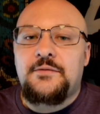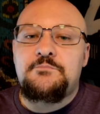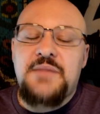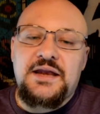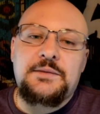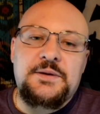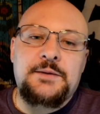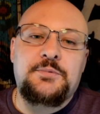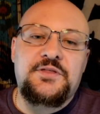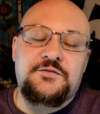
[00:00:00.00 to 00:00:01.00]
many
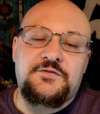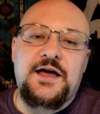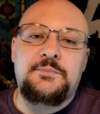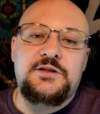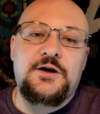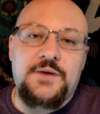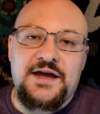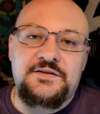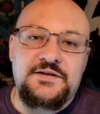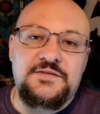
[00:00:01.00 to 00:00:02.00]
people that fly below
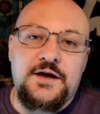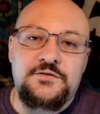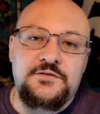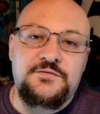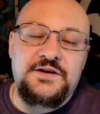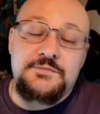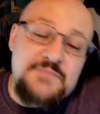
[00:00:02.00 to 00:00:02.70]
18,000 feet